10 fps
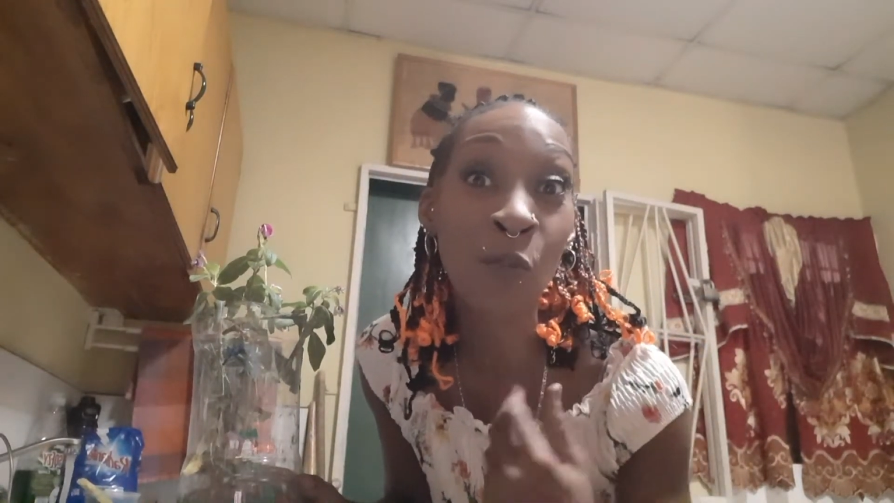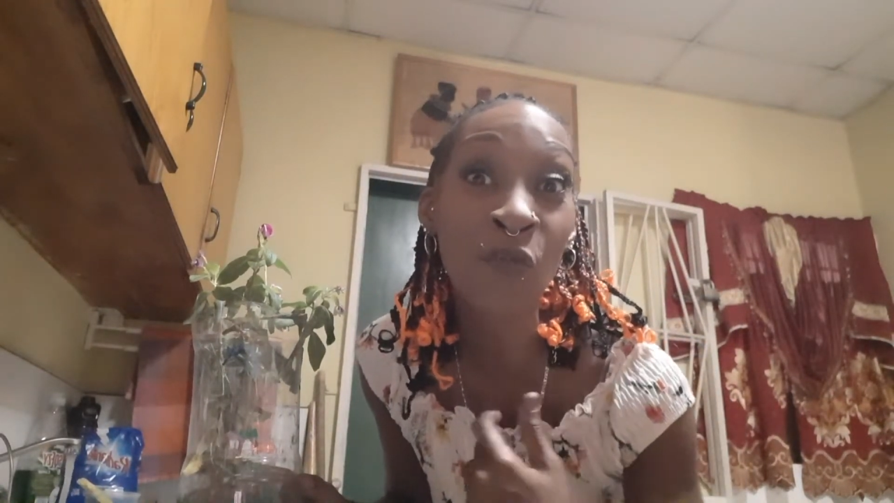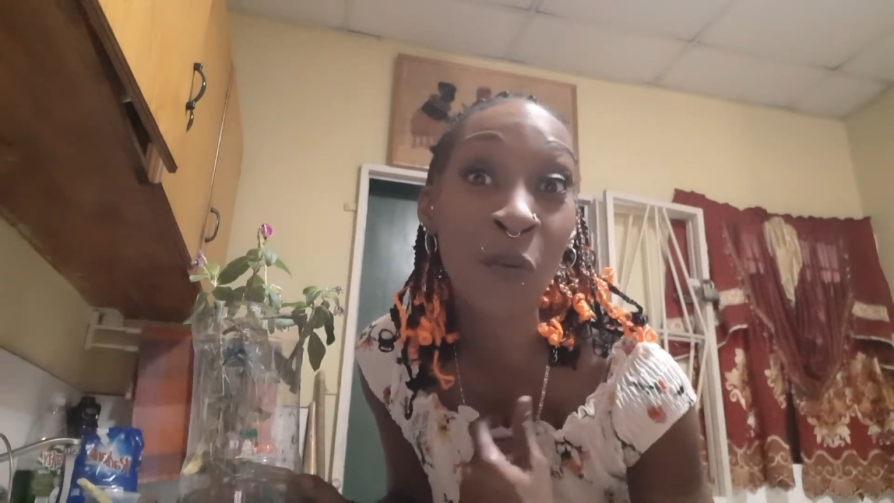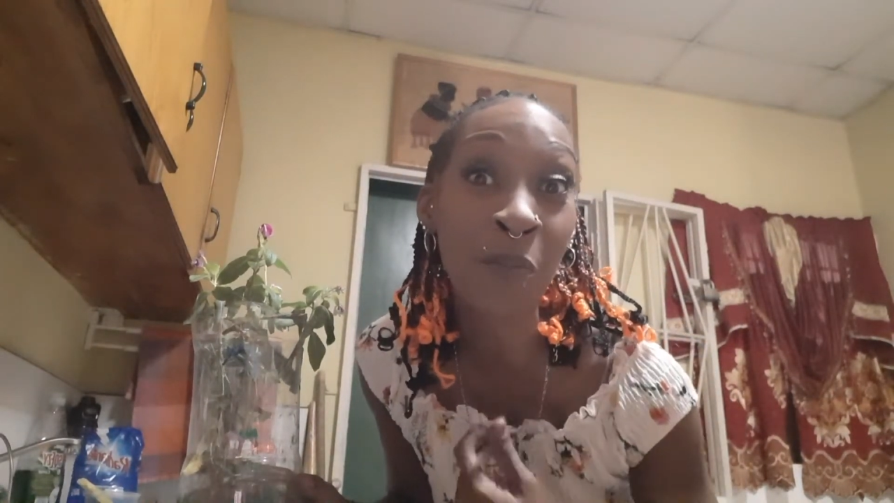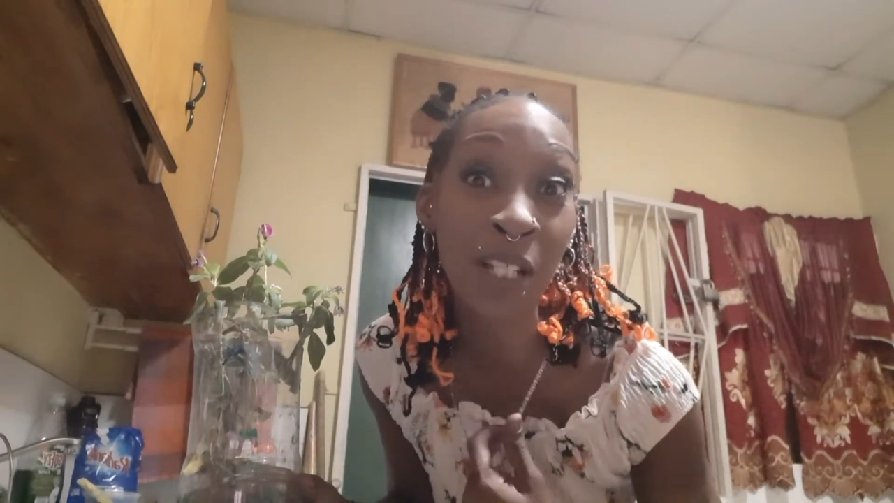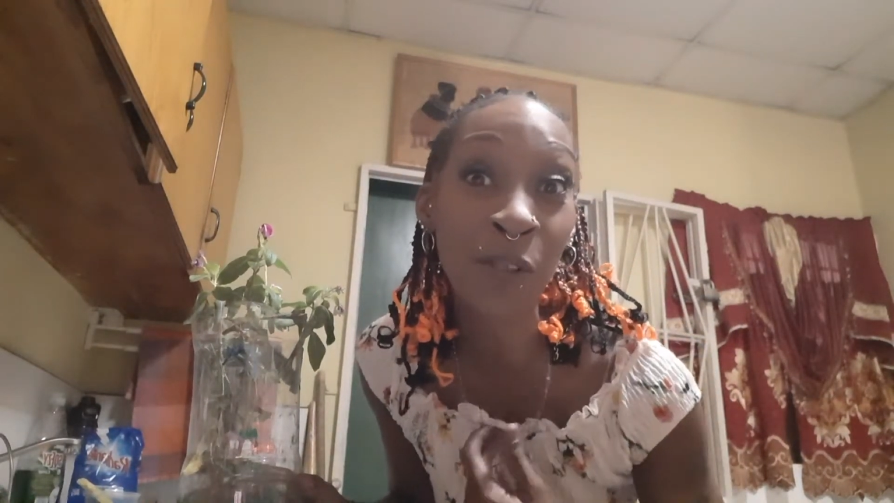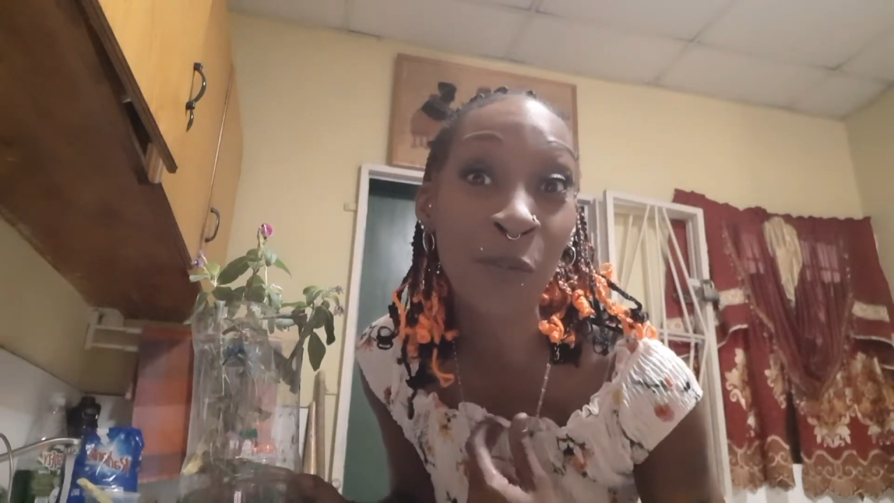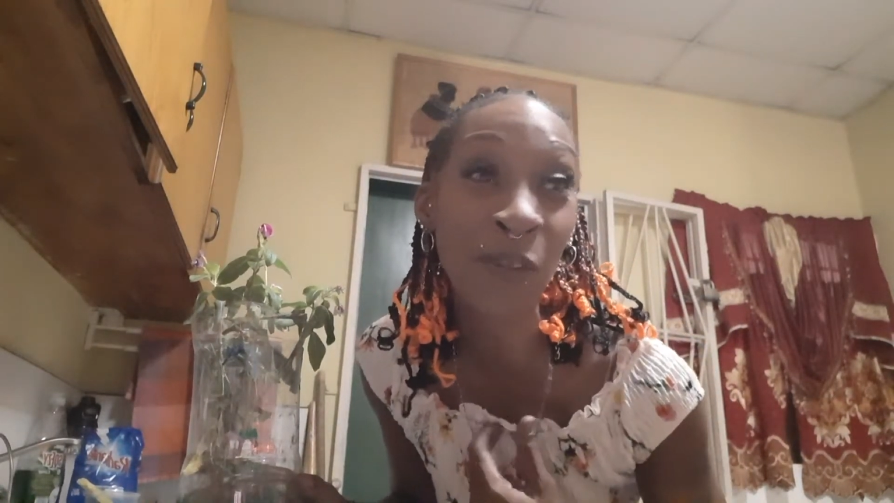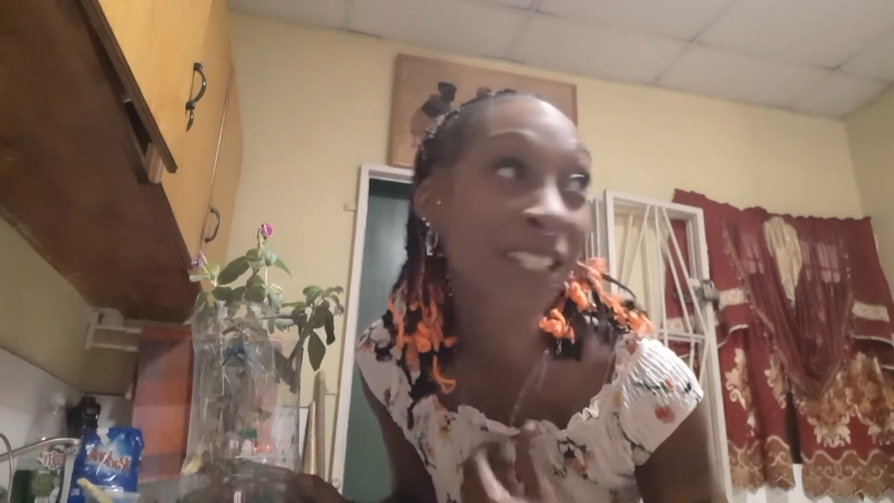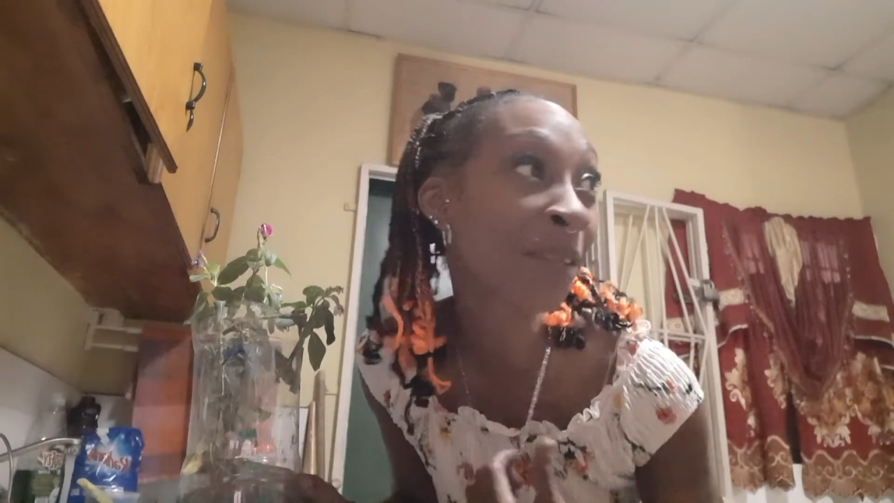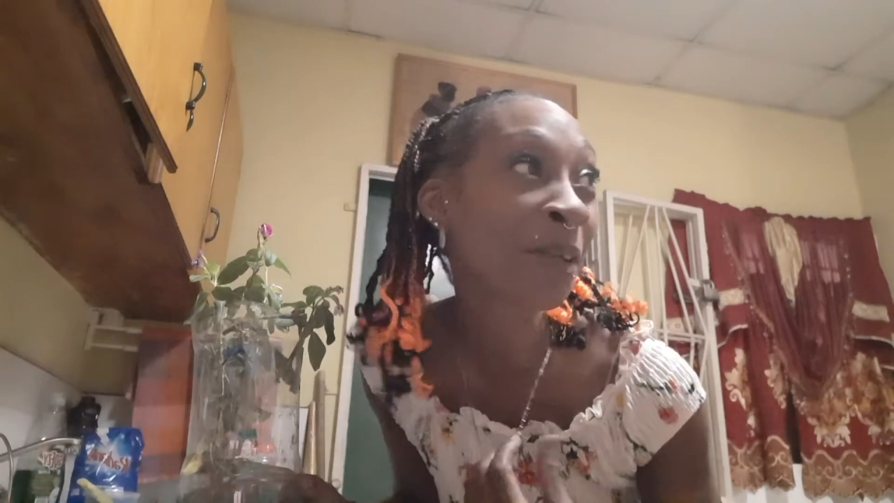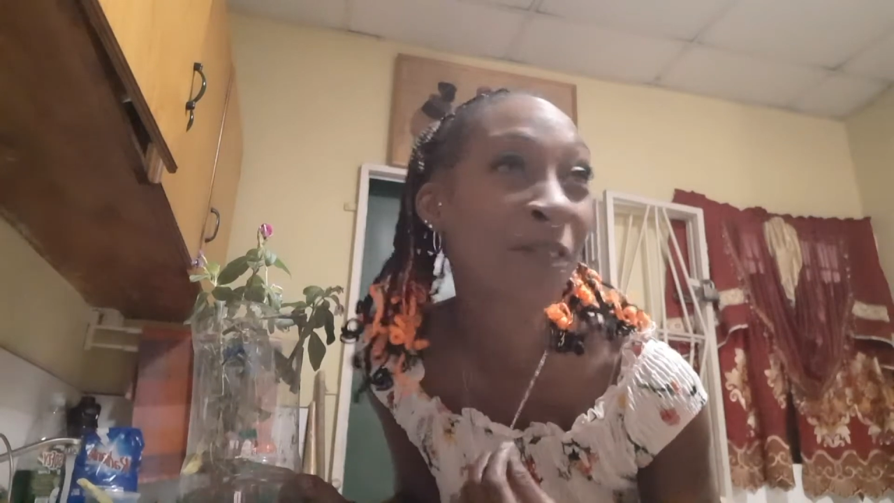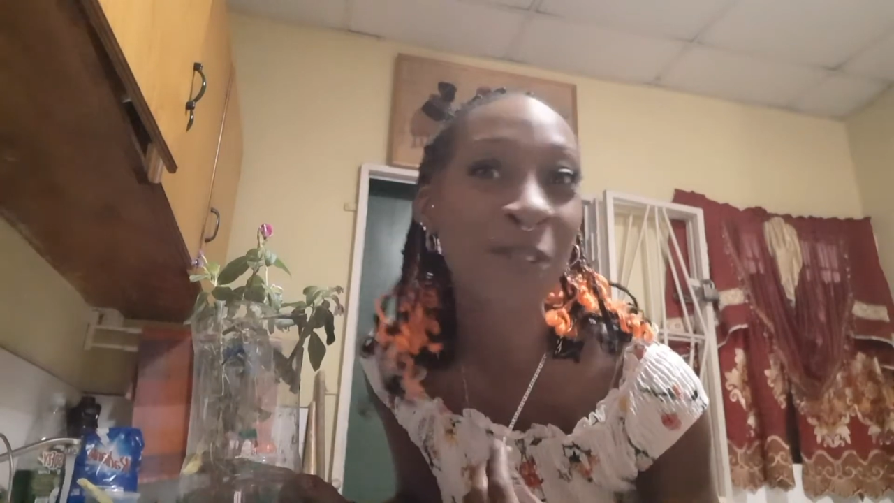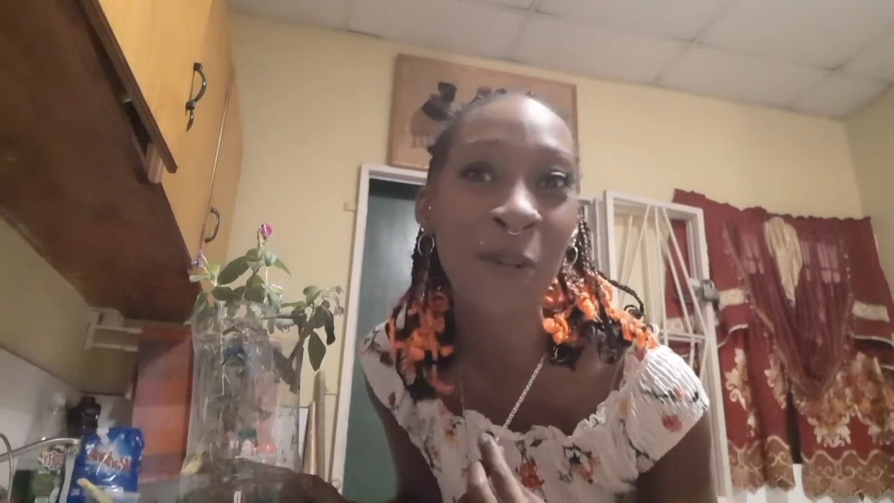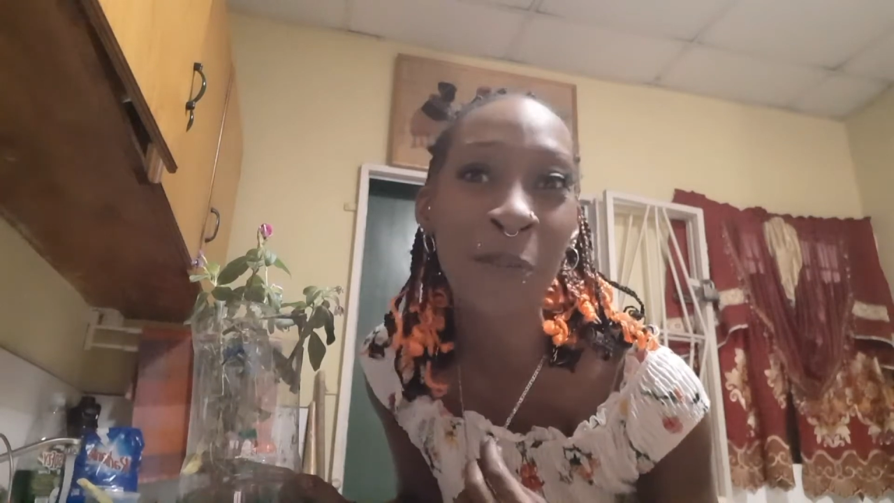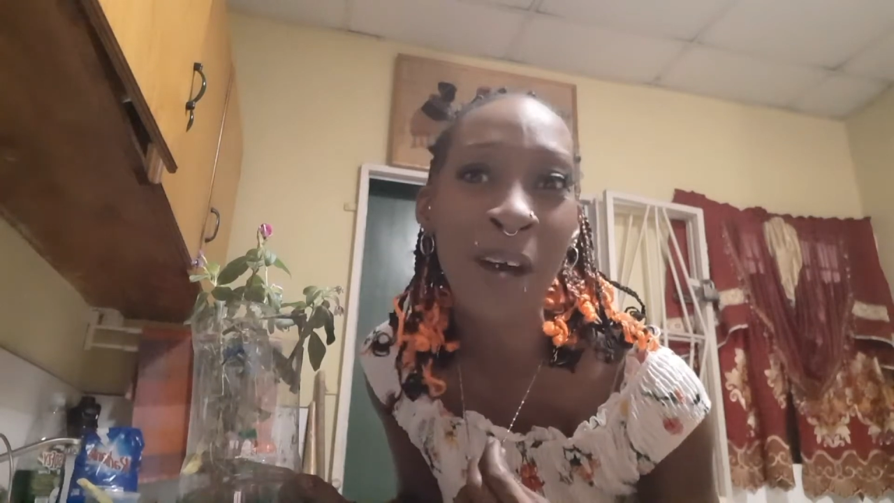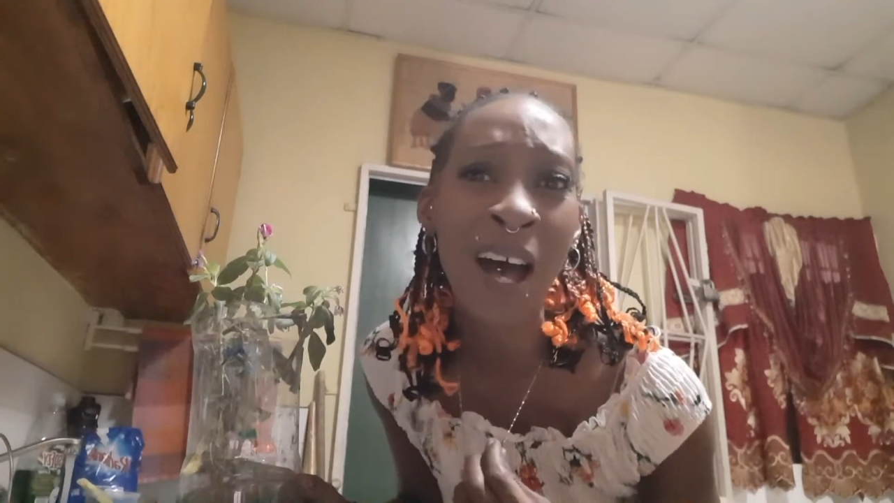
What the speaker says: for me, 2 bowls of beef soup.